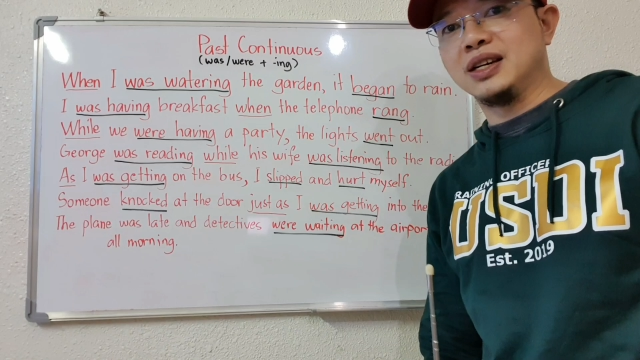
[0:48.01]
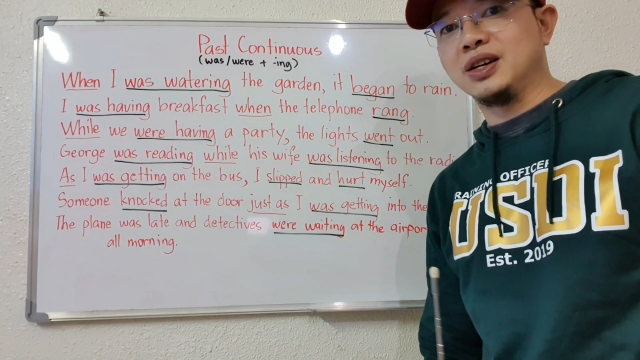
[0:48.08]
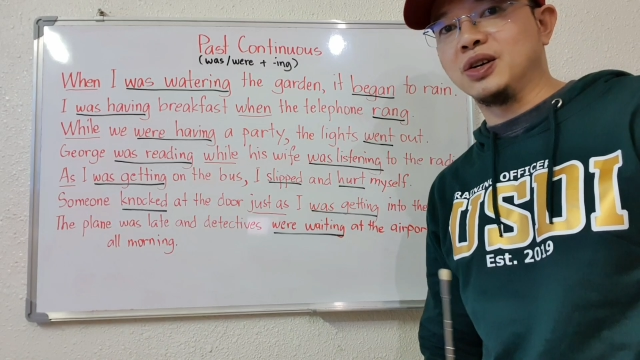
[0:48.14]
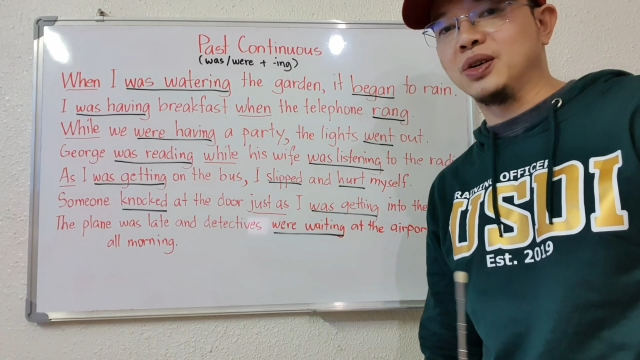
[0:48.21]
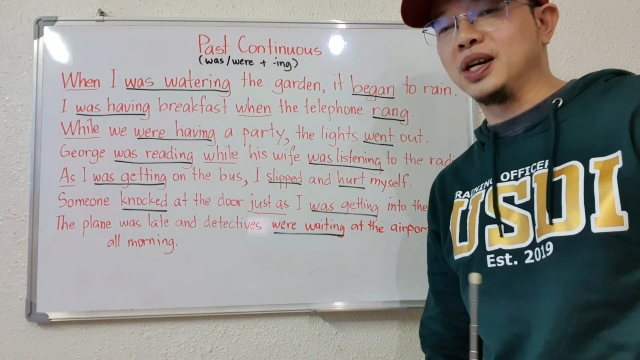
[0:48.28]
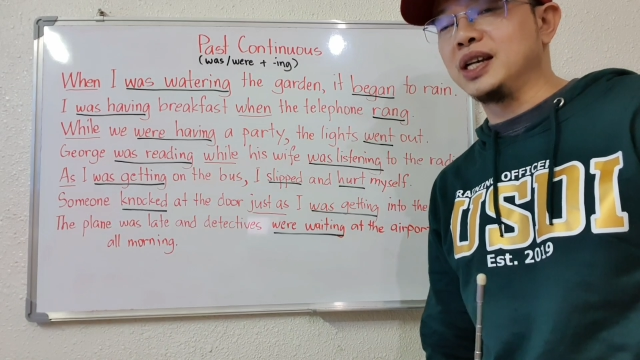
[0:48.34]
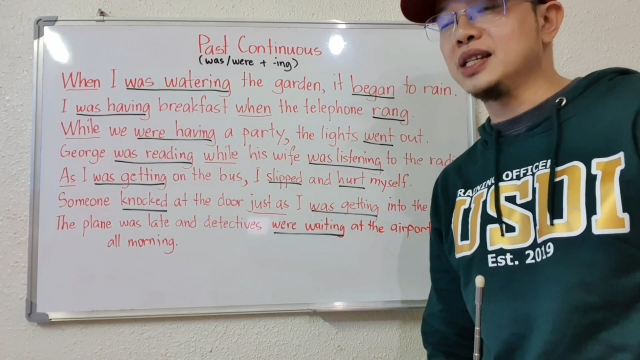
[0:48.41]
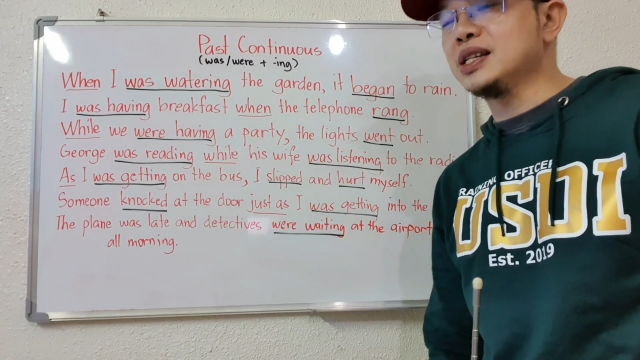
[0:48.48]
All
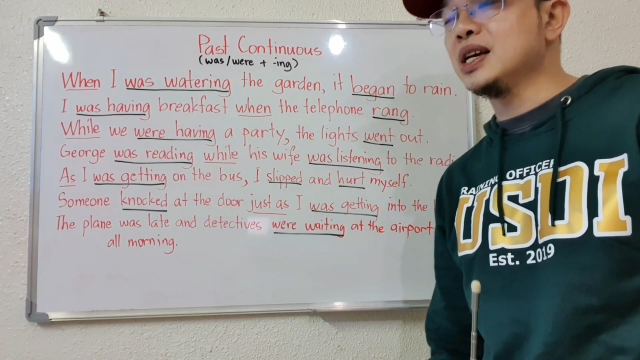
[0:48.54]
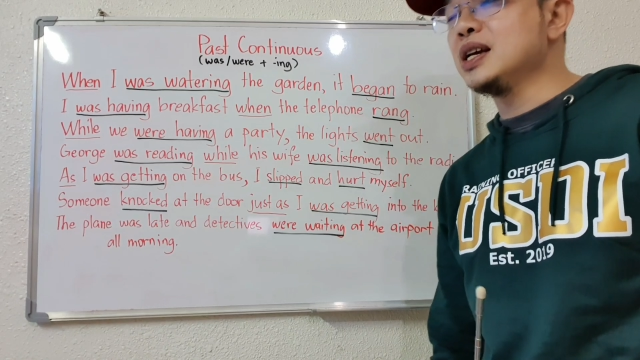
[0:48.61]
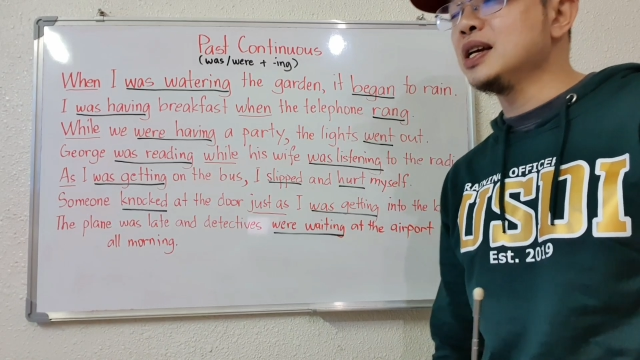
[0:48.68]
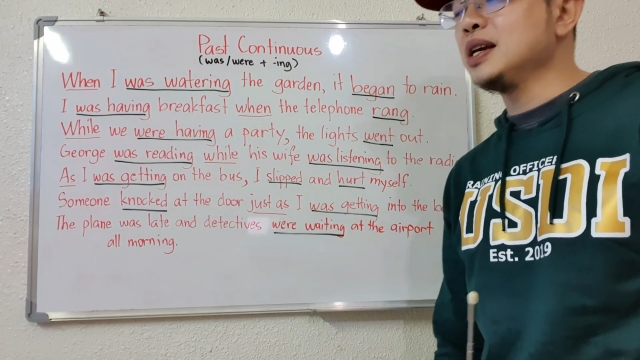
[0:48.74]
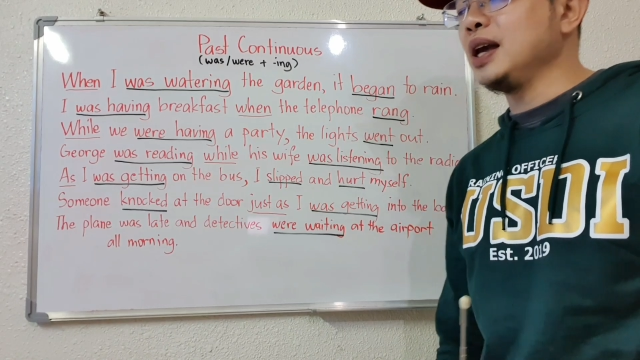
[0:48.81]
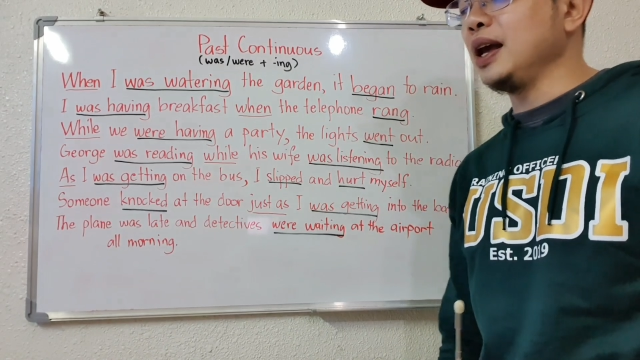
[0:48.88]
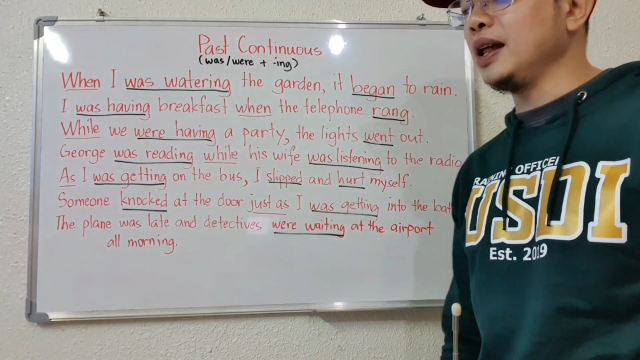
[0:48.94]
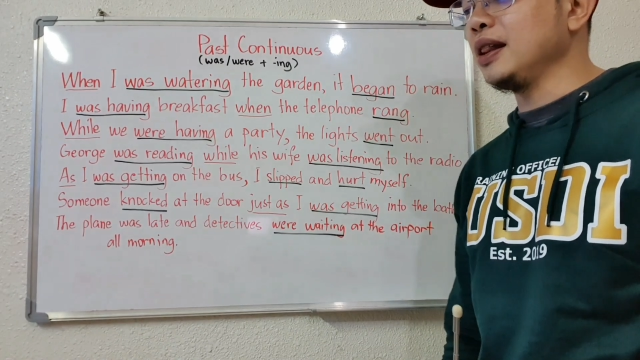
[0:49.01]
right,
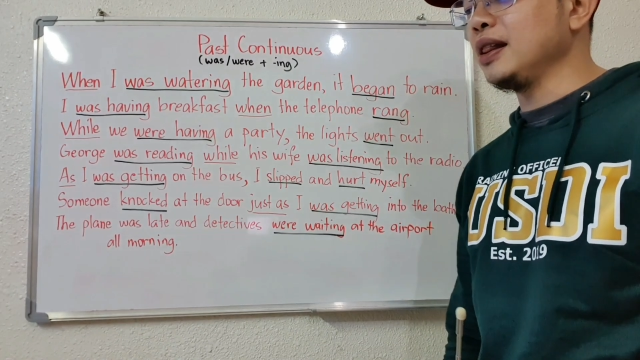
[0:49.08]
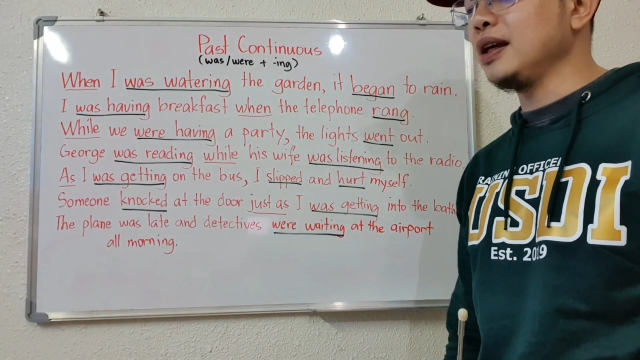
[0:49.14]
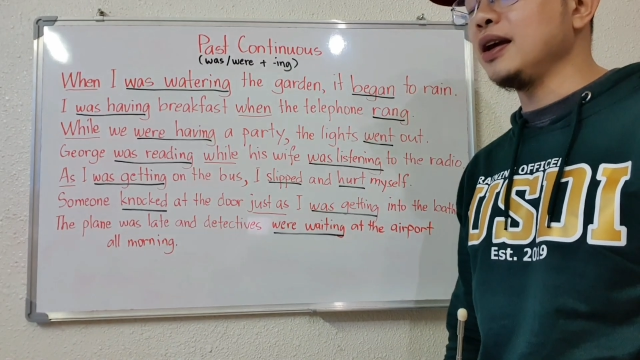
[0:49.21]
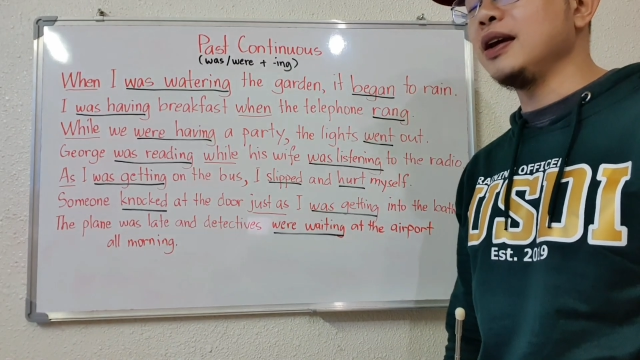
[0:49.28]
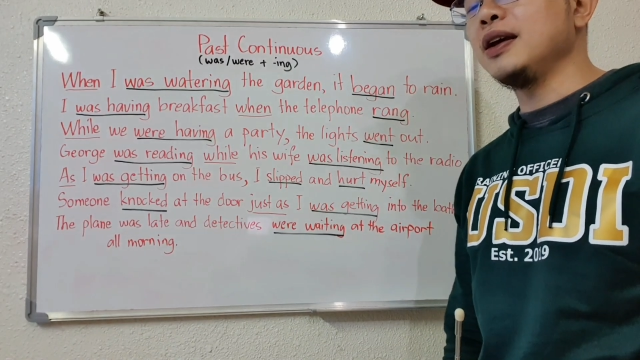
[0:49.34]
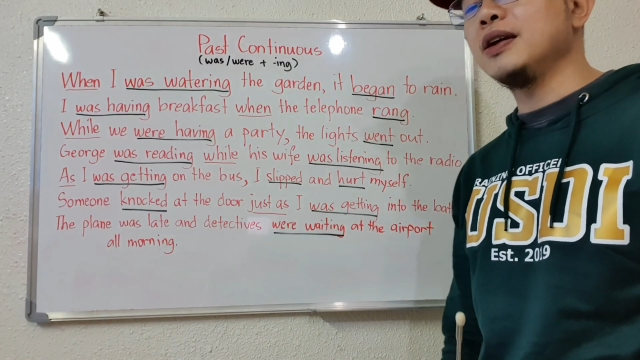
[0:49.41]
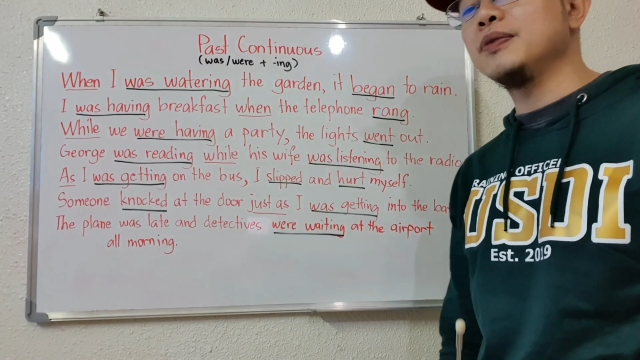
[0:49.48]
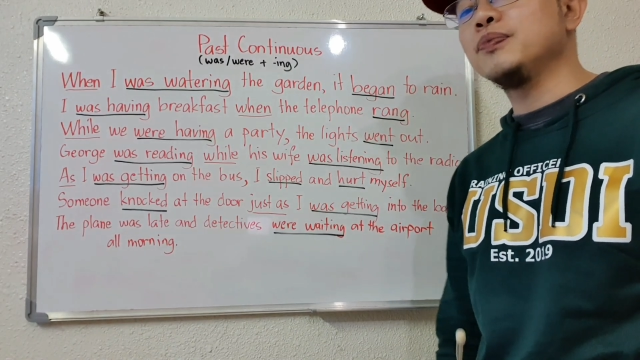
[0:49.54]
and
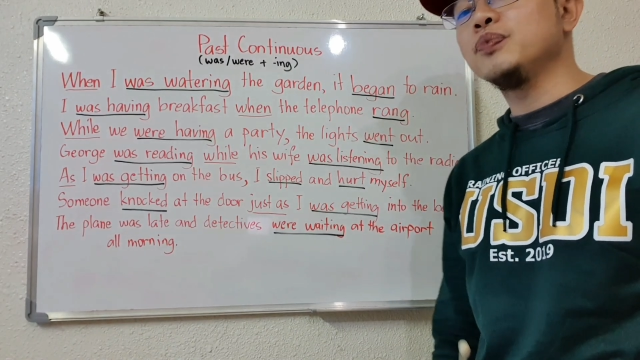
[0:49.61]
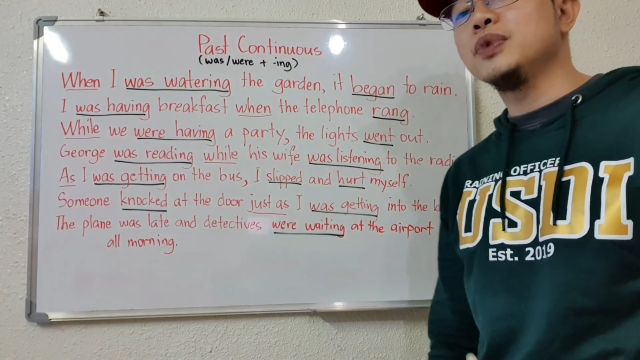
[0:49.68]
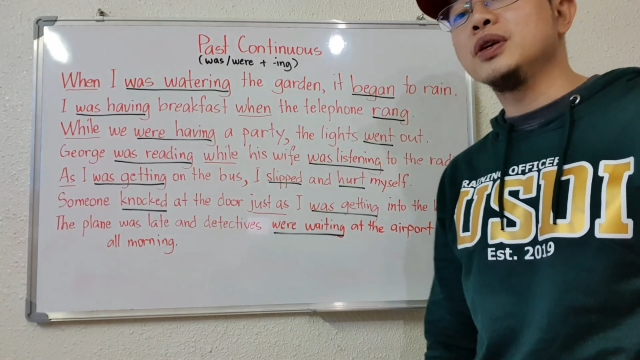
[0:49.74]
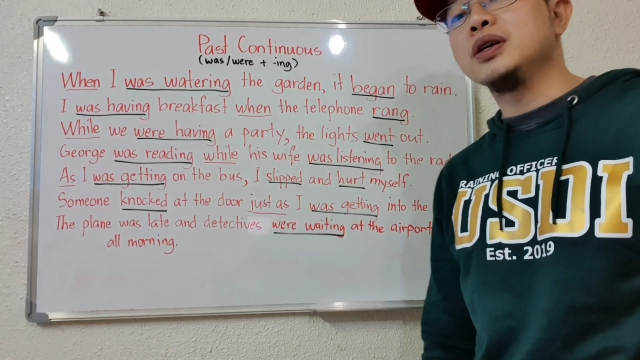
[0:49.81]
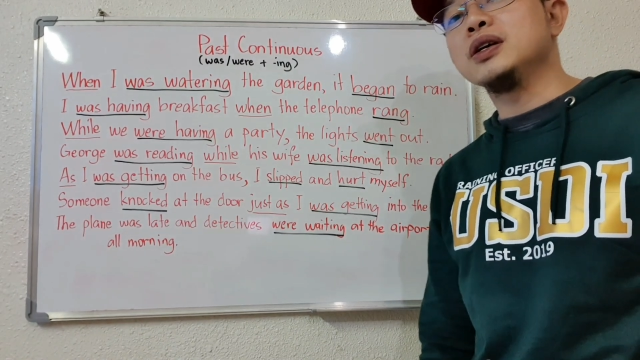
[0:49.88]
then